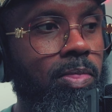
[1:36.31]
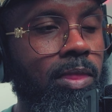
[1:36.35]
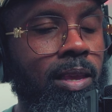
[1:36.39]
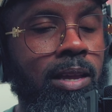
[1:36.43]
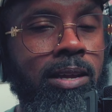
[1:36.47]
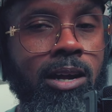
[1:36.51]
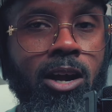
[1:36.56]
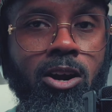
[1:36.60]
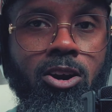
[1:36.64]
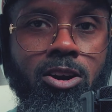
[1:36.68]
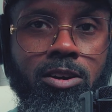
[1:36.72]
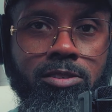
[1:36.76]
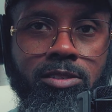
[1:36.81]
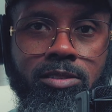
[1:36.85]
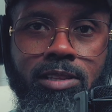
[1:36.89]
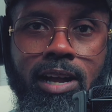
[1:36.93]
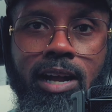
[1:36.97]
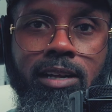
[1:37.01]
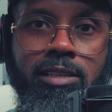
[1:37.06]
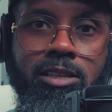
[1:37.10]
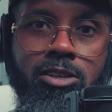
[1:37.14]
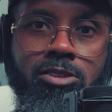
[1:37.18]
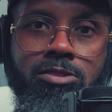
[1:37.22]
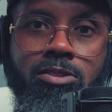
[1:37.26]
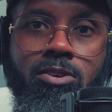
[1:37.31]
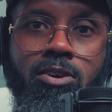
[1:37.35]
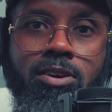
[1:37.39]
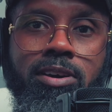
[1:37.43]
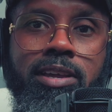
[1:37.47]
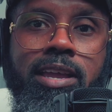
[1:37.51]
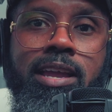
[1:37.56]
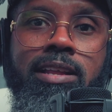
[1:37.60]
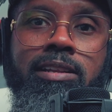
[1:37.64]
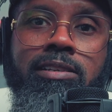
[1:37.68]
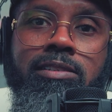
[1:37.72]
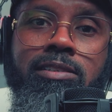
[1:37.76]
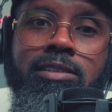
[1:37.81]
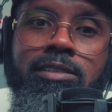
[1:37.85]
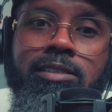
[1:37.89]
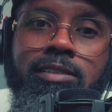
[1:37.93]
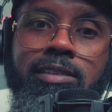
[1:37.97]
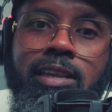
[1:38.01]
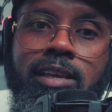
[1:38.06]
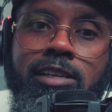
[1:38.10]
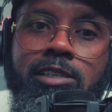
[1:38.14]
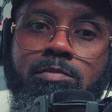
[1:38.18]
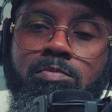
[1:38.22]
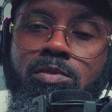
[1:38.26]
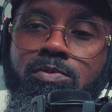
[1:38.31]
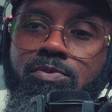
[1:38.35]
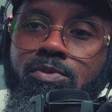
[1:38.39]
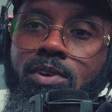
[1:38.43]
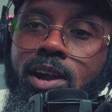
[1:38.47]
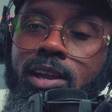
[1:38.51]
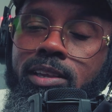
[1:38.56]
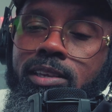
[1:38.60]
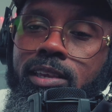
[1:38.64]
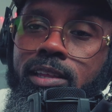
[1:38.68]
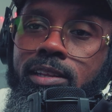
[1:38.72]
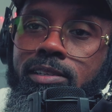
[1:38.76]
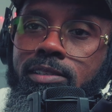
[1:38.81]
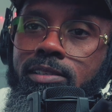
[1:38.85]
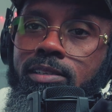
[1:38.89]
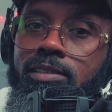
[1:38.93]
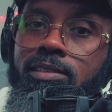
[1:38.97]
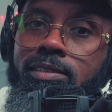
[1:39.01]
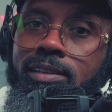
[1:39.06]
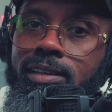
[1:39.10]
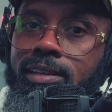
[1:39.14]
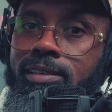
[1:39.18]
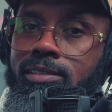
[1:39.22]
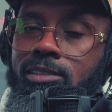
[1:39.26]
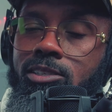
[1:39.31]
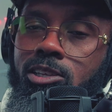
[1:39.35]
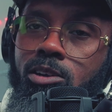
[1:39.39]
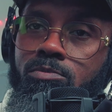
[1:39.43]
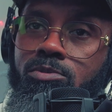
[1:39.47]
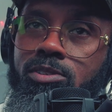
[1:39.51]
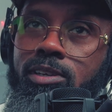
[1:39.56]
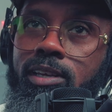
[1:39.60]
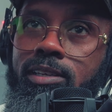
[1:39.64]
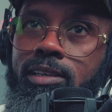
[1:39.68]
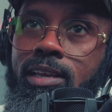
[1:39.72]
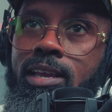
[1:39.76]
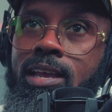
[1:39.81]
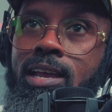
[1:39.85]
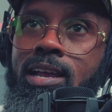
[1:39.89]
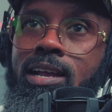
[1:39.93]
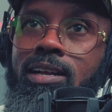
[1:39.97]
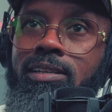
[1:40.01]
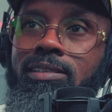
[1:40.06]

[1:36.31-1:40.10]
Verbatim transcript: I heard Dr. Claude Anderson say this before I get into today's subject.